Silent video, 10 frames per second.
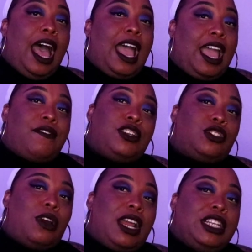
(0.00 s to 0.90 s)
I
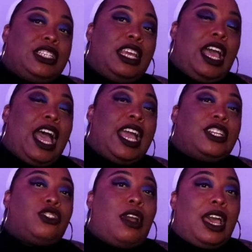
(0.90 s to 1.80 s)
haven't tried it yet.
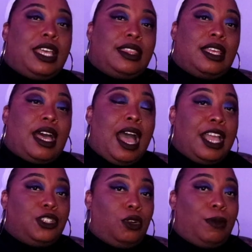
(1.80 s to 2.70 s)
I tried the
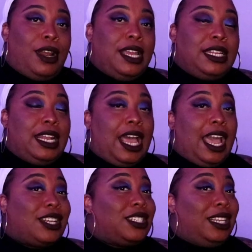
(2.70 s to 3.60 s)
Hydro brand, and I
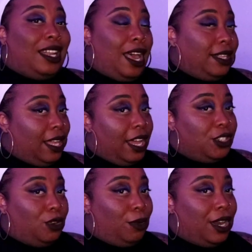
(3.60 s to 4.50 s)
actually like the
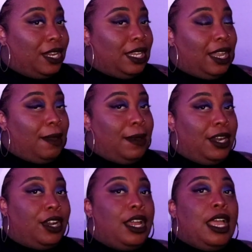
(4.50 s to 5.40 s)
Hydro brand a lot
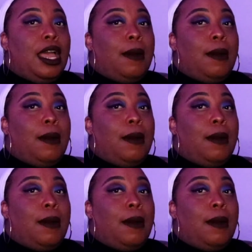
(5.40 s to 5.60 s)
better.